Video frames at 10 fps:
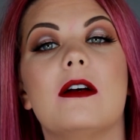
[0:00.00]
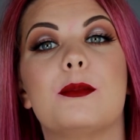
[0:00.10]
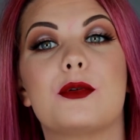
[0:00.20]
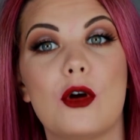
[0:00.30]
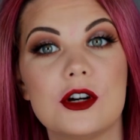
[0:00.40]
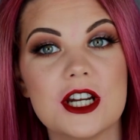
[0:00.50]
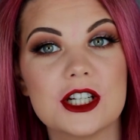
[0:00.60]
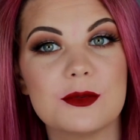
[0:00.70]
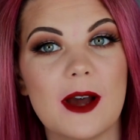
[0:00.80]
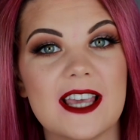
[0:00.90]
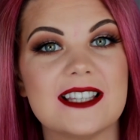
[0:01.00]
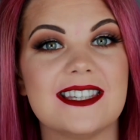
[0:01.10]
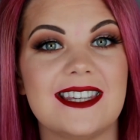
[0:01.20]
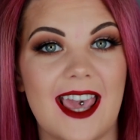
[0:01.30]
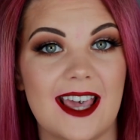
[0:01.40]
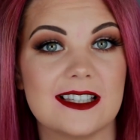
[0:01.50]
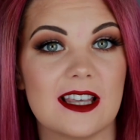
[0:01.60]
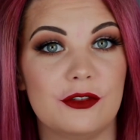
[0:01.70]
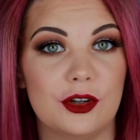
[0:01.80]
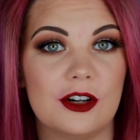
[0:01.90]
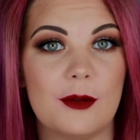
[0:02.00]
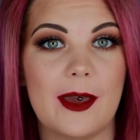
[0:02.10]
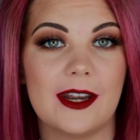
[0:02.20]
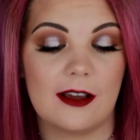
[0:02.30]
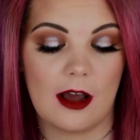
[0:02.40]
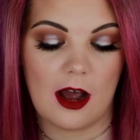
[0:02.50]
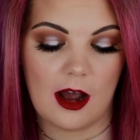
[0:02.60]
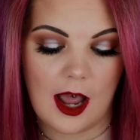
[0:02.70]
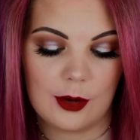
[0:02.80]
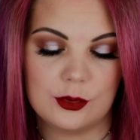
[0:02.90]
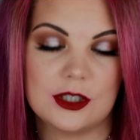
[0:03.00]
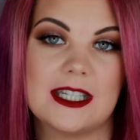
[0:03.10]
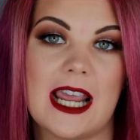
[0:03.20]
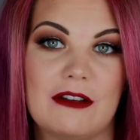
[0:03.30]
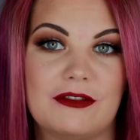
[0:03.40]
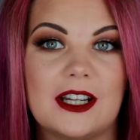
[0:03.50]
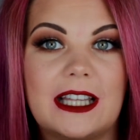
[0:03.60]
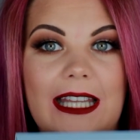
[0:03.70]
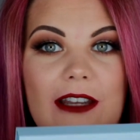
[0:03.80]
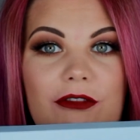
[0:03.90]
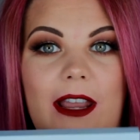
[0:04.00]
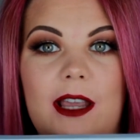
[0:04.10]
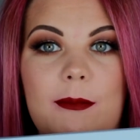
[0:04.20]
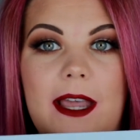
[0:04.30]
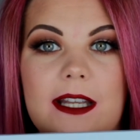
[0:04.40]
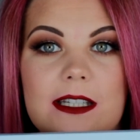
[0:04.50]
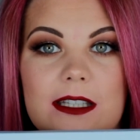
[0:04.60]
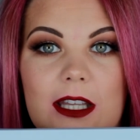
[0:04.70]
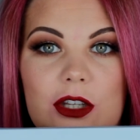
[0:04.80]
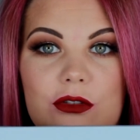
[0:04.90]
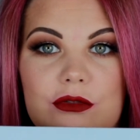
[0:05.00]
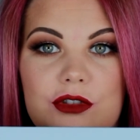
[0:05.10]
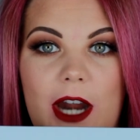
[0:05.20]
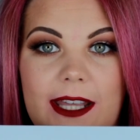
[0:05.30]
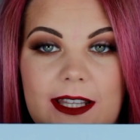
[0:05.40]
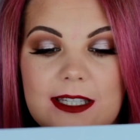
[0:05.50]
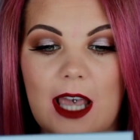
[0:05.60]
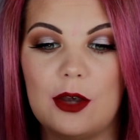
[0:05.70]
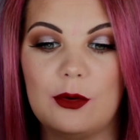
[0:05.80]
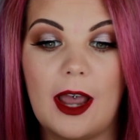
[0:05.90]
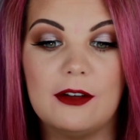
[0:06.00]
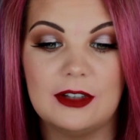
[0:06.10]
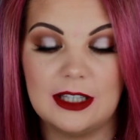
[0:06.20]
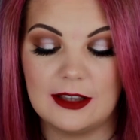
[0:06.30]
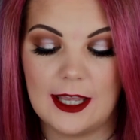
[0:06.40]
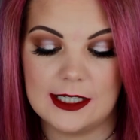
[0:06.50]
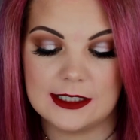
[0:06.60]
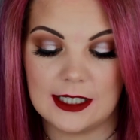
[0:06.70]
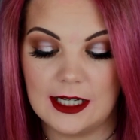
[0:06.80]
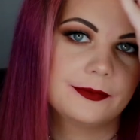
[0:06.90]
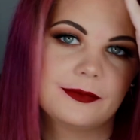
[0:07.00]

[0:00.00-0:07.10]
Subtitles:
Product-wise, yes. If you're in America, I would definitely recommend that you try this out. I really liked it.